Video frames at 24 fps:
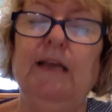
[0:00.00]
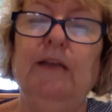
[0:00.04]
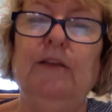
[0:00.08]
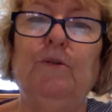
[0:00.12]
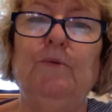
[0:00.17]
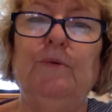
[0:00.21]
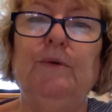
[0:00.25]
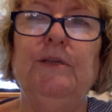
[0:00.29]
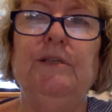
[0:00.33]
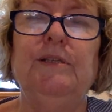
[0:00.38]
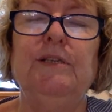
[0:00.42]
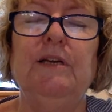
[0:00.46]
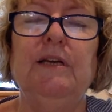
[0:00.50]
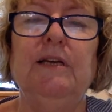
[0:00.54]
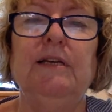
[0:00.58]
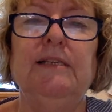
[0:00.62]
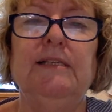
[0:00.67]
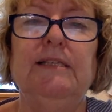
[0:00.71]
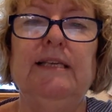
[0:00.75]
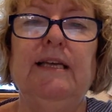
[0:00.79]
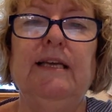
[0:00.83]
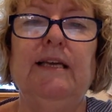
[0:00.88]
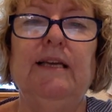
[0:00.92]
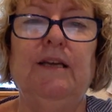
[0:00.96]
And the reason I
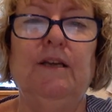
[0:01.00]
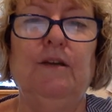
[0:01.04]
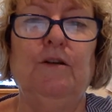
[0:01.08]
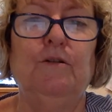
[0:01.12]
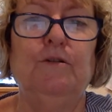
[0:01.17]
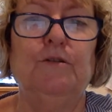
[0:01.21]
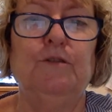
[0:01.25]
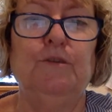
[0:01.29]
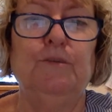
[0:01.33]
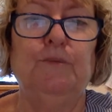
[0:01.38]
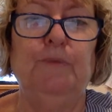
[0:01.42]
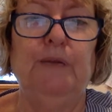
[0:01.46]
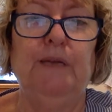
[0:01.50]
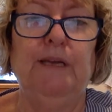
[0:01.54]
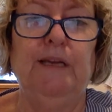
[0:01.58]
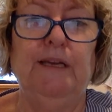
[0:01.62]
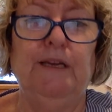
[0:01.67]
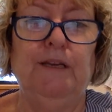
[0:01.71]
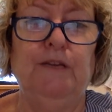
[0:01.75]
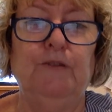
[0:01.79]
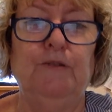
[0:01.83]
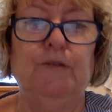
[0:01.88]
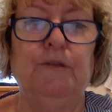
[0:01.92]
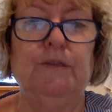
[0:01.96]
say it can also be a
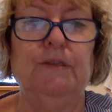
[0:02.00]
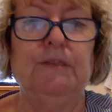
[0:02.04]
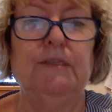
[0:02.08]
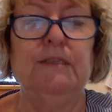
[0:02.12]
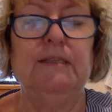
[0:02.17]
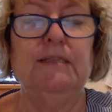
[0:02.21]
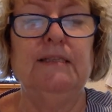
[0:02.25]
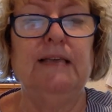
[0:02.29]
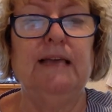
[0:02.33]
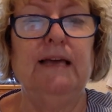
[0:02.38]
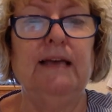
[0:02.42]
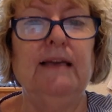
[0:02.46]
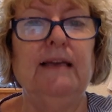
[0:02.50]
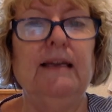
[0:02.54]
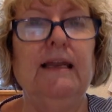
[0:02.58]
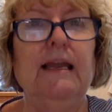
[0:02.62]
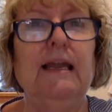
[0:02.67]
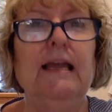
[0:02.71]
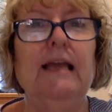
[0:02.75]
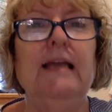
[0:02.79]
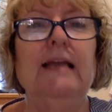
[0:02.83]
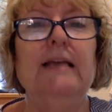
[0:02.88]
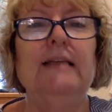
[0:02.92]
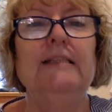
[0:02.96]
hindrance is that
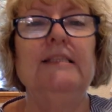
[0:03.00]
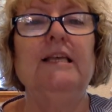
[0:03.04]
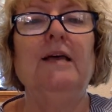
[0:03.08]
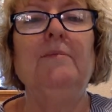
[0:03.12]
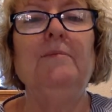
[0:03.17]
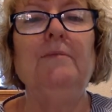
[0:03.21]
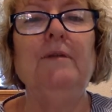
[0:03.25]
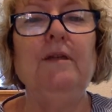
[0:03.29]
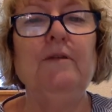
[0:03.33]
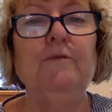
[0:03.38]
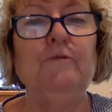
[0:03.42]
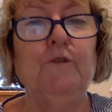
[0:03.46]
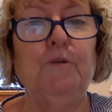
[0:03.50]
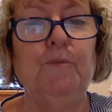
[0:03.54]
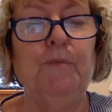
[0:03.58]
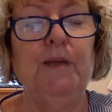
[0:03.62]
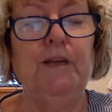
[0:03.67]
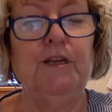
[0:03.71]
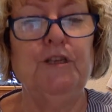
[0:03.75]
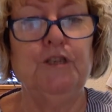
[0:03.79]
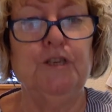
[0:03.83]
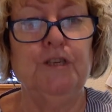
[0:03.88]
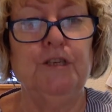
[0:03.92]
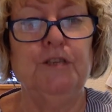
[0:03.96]
some
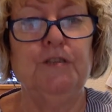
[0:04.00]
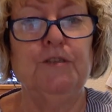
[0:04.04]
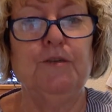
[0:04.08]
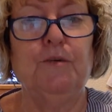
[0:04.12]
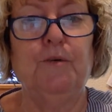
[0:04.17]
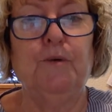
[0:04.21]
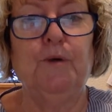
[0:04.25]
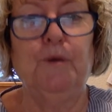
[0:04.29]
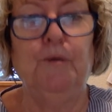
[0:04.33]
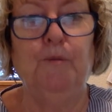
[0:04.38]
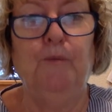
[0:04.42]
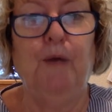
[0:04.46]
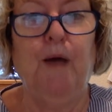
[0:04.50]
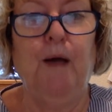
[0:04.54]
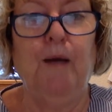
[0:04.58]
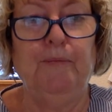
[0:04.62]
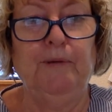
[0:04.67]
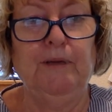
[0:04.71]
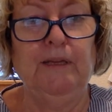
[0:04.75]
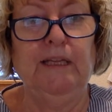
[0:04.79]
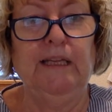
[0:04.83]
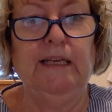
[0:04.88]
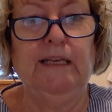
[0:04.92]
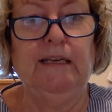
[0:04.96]
information is already
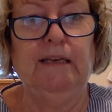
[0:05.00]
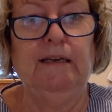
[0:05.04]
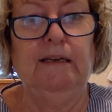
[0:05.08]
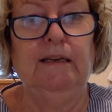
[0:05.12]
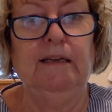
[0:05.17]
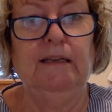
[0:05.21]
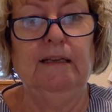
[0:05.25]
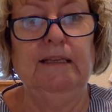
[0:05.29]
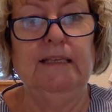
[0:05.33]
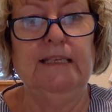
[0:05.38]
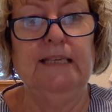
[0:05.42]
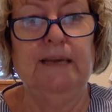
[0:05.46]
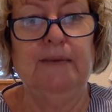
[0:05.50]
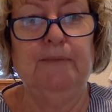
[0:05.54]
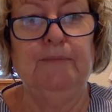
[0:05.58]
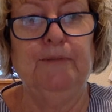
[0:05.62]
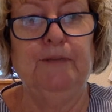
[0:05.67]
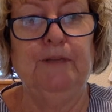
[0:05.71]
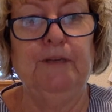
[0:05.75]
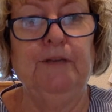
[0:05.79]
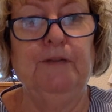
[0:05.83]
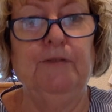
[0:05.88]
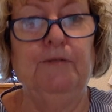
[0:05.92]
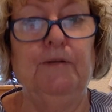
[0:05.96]
populated in the
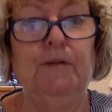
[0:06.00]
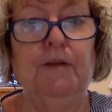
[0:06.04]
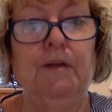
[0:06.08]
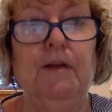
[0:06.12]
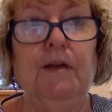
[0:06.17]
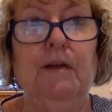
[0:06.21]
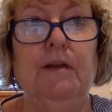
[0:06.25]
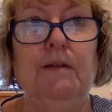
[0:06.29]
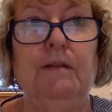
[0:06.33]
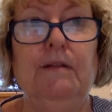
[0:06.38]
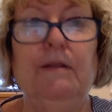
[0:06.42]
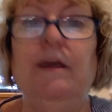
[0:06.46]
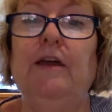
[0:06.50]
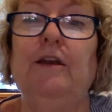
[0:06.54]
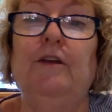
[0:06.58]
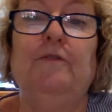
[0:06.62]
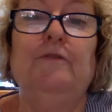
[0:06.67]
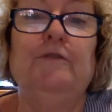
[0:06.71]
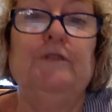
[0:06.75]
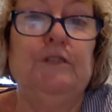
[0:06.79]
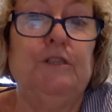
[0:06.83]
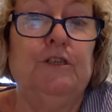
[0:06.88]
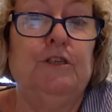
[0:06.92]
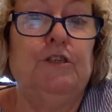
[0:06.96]
template that a
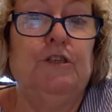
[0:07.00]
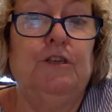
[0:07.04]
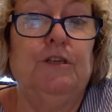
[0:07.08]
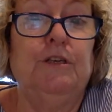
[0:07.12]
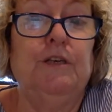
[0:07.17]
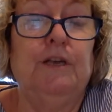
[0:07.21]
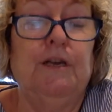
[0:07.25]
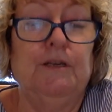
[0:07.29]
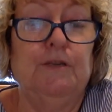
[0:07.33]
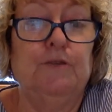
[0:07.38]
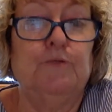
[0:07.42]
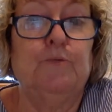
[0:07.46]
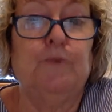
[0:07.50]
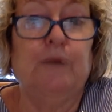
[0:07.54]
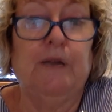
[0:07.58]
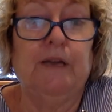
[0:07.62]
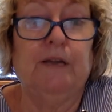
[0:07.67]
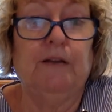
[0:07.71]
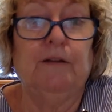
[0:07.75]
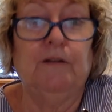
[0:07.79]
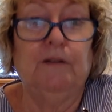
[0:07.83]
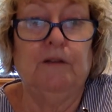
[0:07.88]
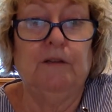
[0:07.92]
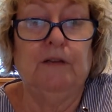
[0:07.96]
physician does
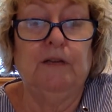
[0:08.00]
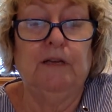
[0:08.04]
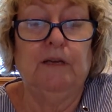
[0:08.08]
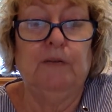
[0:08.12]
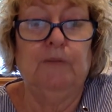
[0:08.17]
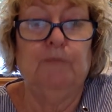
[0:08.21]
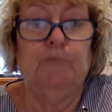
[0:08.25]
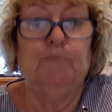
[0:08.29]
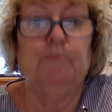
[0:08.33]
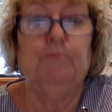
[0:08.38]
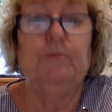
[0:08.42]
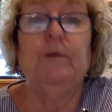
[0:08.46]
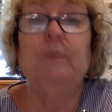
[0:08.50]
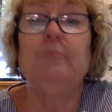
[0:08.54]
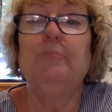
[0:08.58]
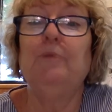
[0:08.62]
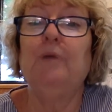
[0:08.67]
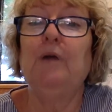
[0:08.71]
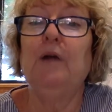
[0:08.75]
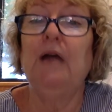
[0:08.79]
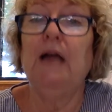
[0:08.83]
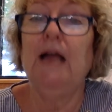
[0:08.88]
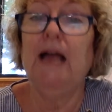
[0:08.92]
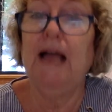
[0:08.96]
regularly, but
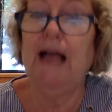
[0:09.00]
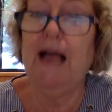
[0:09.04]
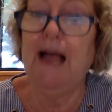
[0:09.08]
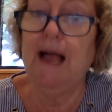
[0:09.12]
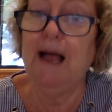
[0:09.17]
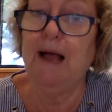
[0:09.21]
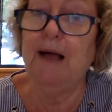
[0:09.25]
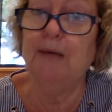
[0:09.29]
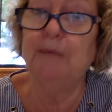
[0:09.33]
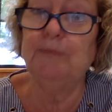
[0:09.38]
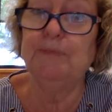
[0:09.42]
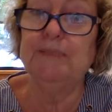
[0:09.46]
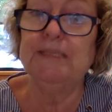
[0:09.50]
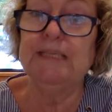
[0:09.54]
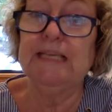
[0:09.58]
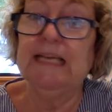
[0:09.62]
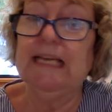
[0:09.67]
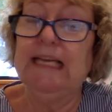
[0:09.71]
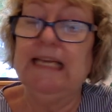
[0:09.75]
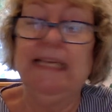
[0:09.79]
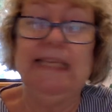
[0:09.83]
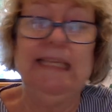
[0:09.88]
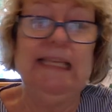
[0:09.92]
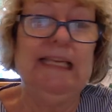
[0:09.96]
perhaps
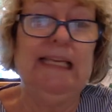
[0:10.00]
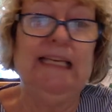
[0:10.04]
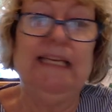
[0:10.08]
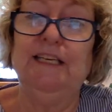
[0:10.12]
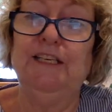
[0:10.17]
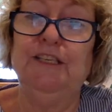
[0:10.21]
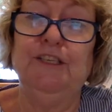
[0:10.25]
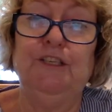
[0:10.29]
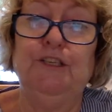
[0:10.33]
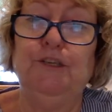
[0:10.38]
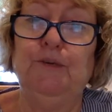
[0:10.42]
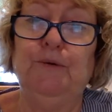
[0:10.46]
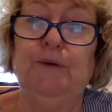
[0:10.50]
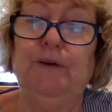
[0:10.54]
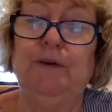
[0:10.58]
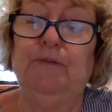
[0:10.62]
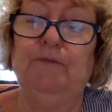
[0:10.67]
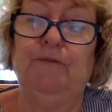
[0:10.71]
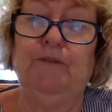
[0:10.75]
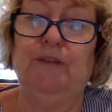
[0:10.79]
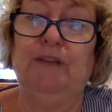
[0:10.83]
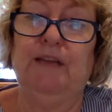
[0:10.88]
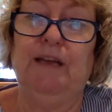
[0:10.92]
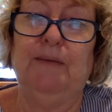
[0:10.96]
they didn't do it
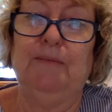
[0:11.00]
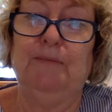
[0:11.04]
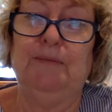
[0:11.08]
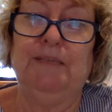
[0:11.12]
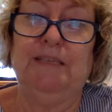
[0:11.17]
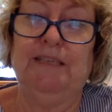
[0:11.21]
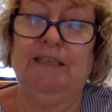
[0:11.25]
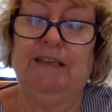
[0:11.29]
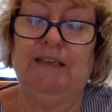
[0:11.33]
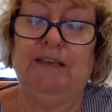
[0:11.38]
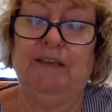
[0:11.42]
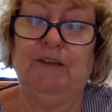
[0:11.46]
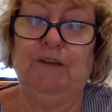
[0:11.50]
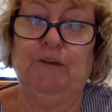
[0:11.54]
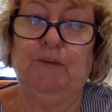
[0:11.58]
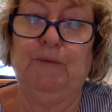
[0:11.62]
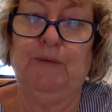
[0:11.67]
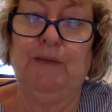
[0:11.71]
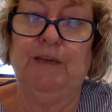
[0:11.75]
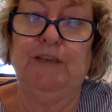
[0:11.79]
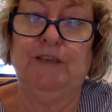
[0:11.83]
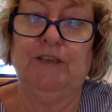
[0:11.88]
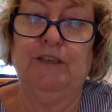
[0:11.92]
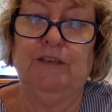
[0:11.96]
for that particular
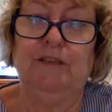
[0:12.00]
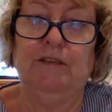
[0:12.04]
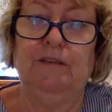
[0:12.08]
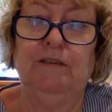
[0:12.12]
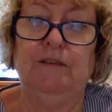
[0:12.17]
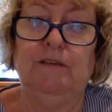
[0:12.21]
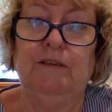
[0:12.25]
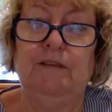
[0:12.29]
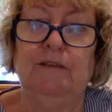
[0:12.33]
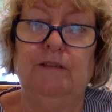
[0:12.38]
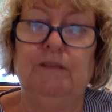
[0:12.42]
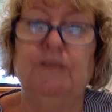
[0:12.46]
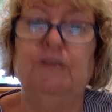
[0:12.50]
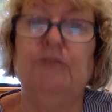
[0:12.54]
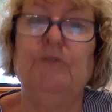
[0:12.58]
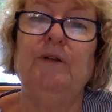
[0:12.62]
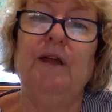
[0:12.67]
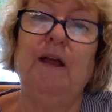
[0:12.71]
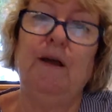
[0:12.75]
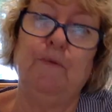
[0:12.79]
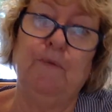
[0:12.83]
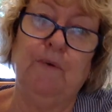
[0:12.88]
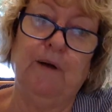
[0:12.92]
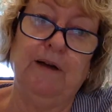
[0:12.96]
patient. So
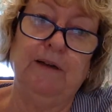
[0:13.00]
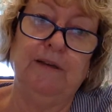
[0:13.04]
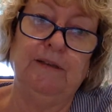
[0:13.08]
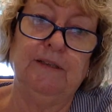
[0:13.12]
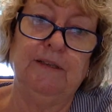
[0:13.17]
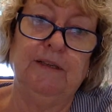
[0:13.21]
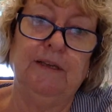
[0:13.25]
now what?